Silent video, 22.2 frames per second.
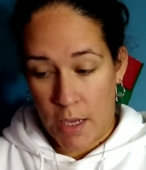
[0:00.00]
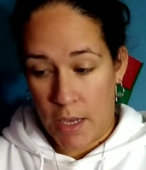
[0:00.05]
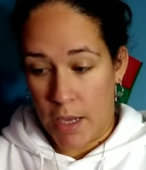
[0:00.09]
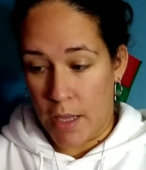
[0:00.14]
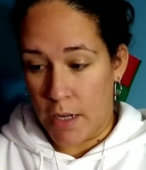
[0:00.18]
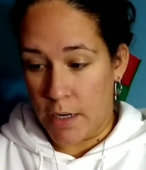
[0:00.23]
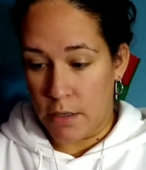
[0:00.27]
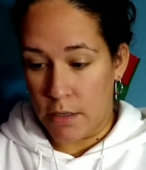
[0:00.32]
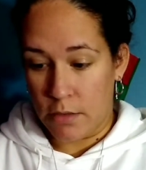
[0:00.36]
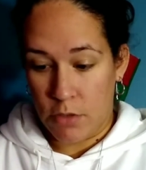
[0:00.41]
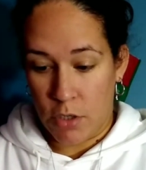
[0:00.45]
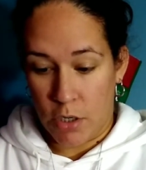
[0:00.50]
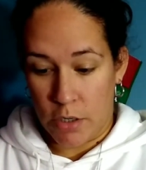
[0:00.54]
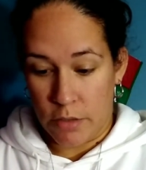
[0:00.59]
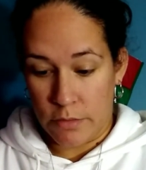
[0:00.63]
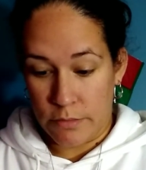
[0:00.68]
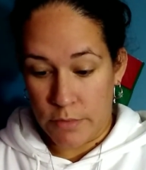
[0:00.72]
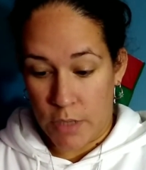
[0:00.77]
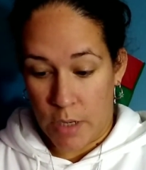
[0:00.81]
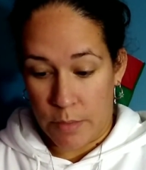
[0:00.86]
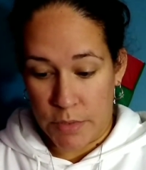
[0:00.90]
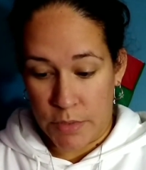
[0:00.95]
And, you
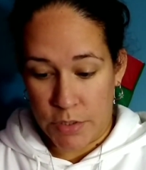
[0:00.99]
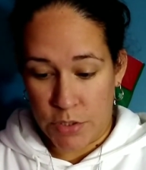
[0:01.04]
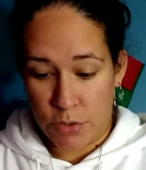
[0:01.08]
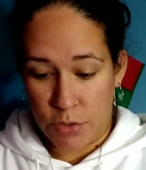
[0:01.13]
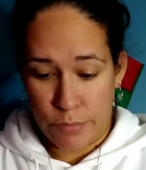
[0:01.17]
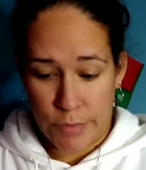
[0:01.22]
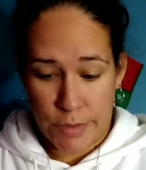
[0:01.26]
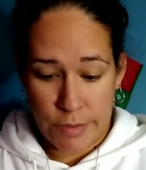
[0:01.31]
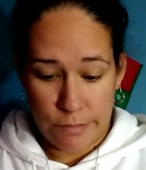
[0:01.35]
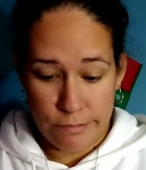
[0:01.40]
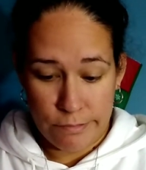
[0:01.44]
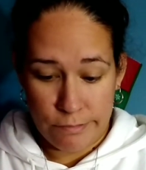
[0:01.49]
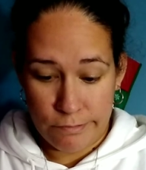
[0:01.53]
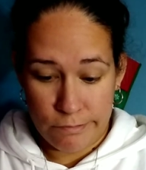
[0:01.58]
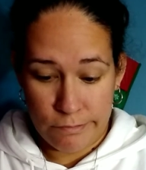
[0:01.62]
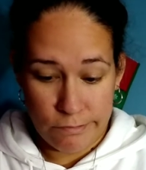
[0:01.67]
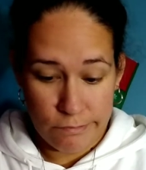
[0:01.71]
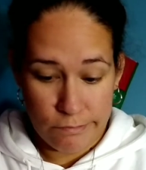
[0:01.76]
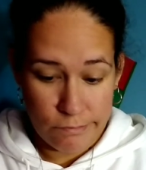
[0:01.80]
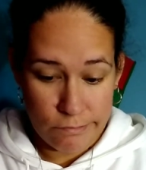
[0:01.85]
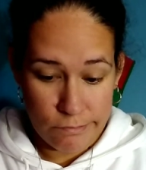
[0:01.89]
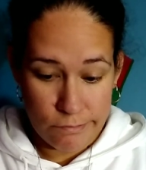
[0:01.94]
know, I'm assuming,
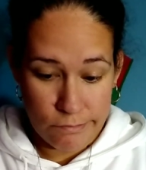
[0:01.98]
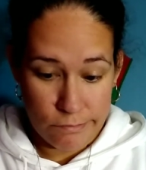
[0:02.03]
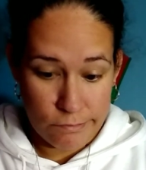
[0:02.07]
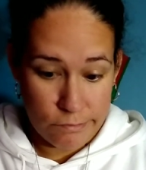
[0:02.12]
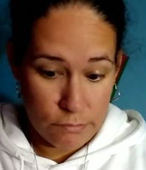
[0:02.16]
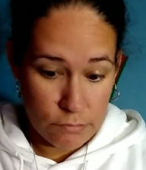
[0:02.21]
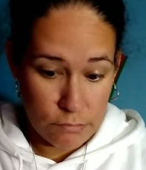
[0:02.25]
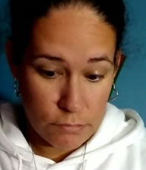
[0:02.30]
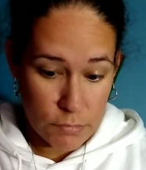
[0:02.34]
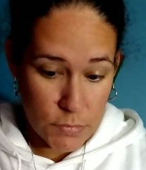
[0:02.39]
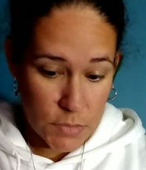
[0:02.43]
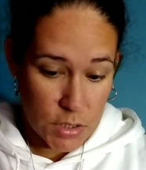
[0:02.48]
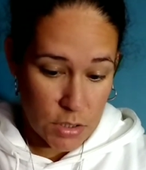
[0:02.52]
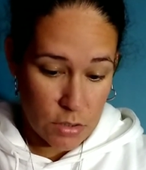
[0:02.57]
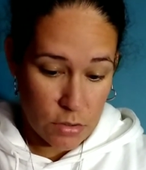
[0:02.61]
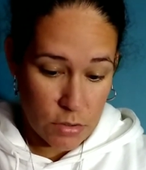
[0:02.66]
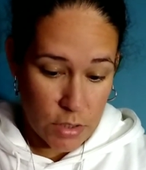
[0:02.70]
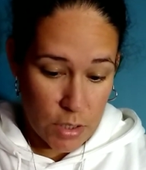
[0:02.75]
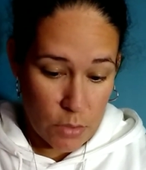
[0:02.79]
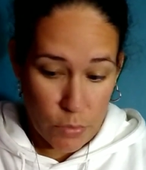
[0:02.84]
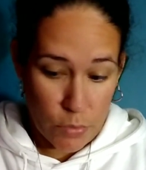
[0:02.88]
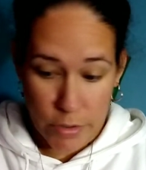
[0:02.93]
you
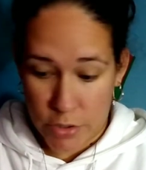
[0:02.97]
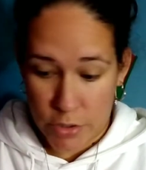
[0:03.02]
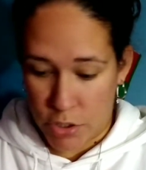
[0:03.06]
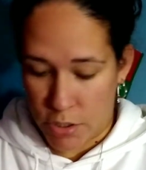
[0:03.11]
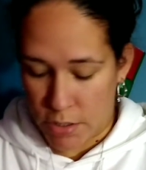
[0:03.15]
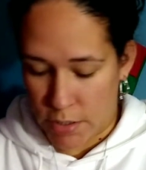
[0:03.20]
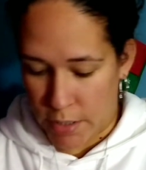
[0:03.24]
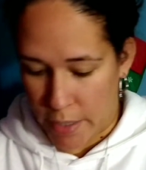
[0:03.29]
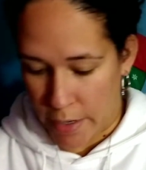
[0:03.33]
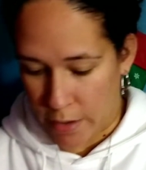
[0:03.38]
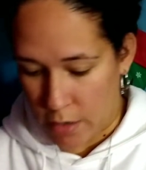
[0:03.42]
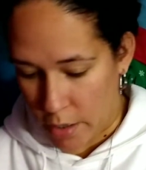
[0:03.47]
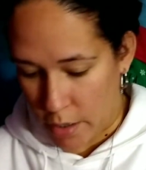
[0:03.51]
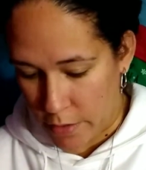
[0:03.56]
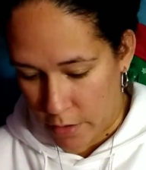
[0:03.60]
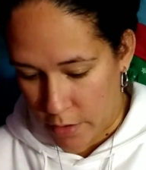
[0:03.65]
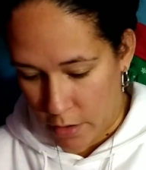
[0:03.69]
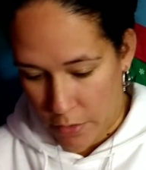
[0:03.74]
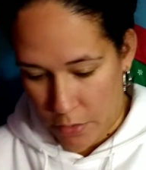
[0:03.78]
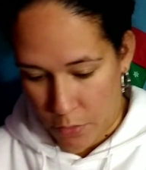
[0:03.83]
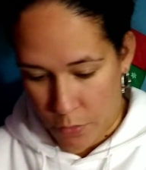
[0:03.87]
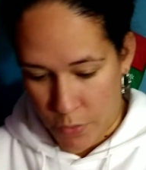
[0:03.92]
know, they work just like all
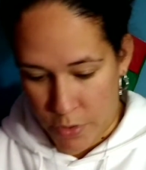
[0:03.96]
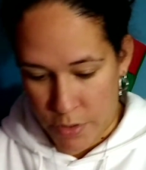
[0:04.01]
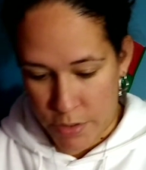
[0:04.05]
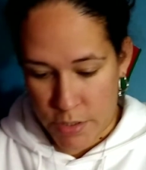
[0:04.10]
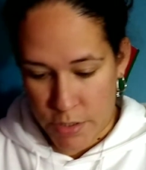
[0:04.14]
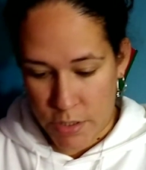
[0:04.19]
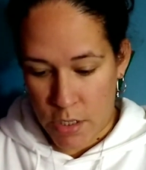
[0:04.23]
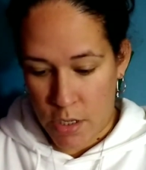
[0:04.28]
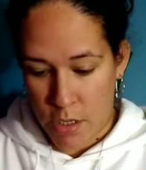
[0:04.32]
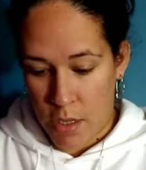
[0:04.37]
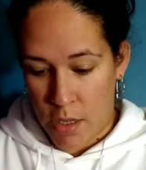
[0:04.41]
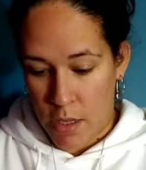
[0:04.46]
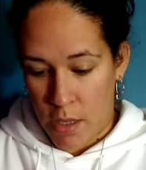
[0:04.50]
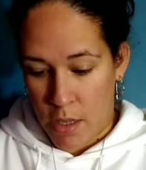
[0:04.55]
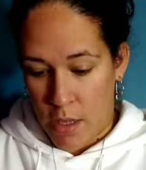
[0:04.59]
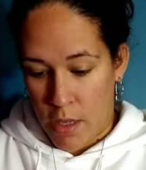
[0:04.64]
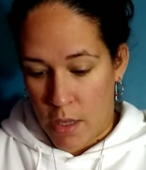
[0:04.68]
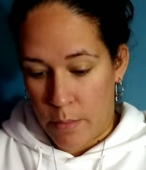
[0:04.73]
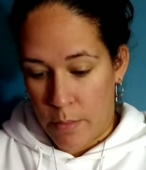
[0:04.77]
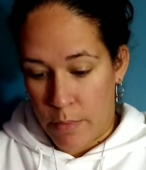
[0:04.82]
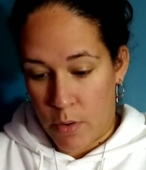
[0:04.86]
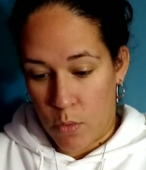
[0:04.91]
the other ones.
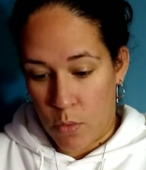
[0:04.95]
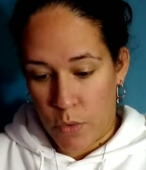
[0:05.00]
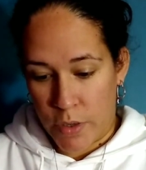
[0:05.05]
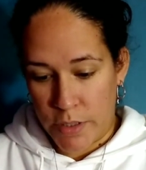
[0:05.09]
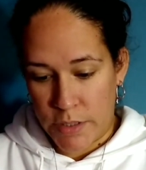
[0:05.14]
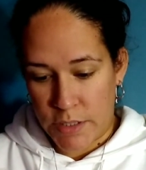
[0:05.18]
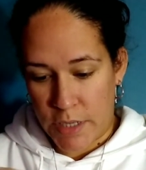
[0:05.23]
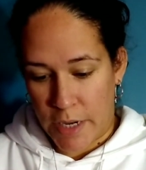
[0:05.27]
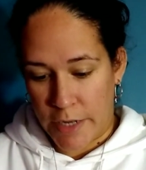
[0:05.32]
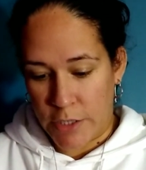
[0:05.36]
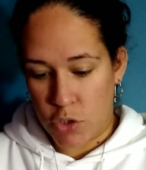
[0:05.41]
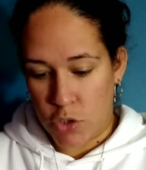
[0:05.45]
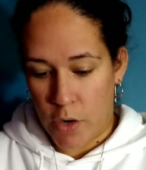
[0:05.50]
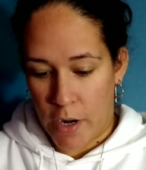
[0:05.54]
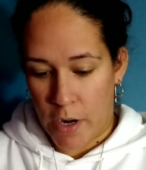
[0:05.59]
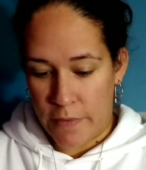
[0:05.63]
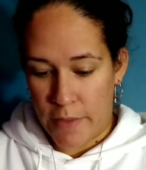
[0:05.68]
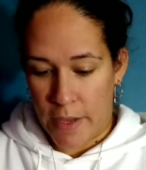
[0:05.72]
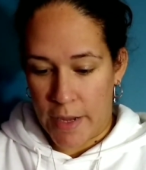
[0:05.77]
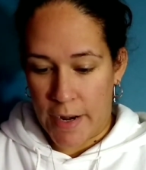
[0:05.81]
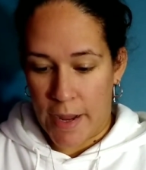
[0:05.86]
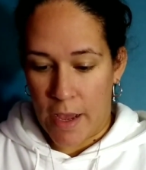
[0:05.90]
But once I
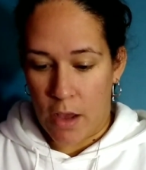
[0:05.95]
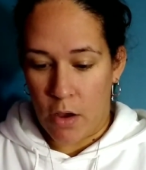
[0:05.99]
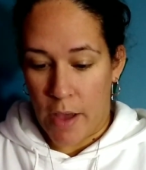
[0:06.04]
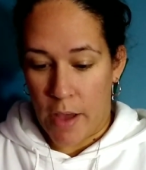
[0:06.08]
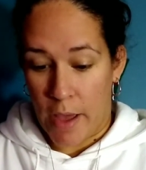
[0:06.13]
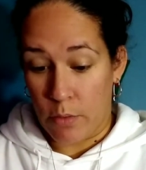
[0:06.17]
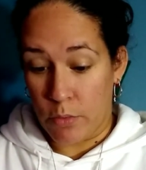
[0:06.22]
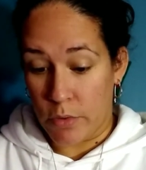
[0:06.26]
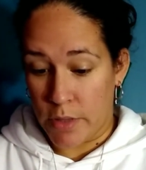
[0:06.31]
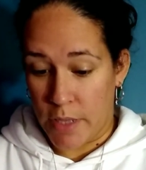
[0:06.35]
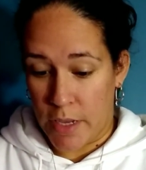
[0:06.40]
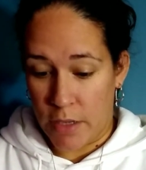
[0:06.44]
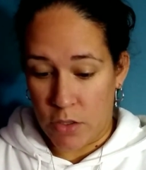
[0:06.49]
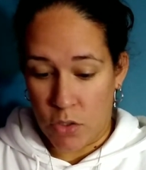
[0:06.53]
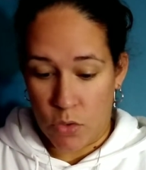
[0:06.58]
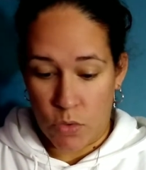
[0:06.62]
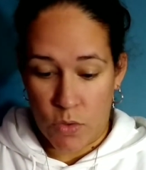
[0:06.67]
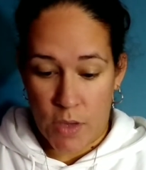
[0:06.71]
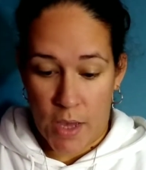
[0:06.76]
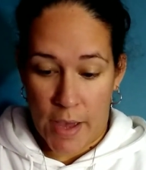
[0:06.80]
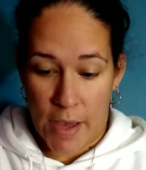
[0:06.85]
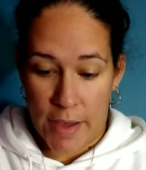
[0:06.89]
try that out, I will let
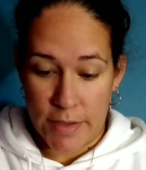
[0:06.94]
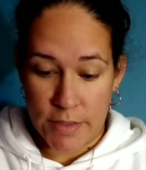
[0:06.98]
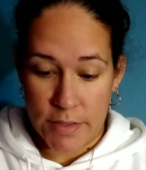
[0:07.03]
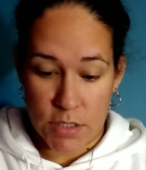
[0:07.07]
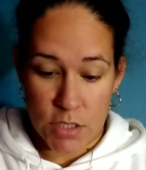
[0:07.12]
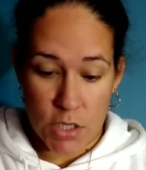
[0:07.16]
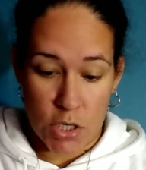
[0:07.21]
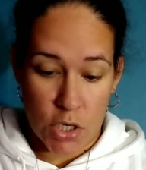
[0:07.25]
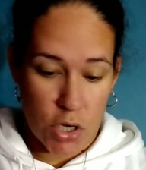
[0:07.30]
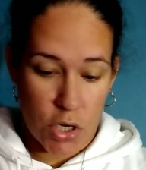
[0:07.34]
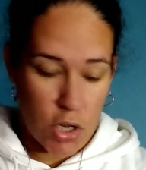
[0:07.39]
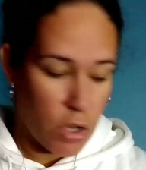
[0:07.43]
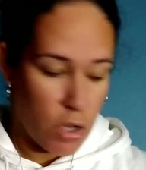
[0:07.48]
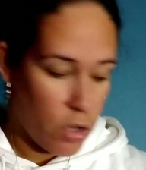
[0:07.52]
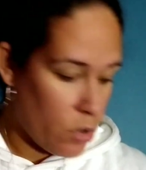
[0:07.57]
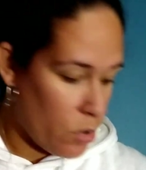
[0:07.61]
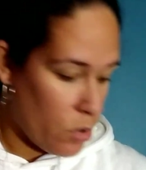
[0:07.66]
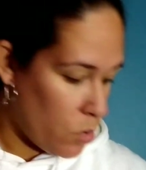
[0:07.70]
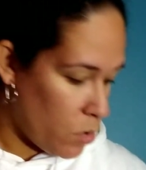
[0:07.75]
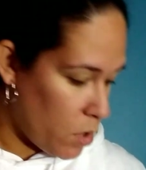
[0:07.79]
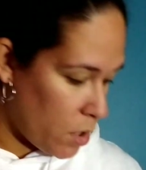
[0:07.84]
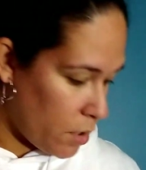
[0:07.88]
you guys
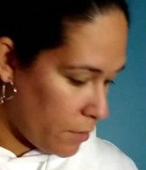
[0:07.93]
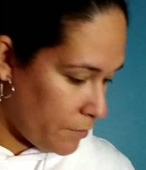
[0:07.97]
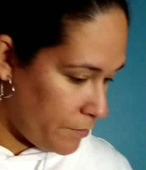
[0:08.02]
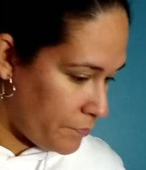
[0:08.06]
know.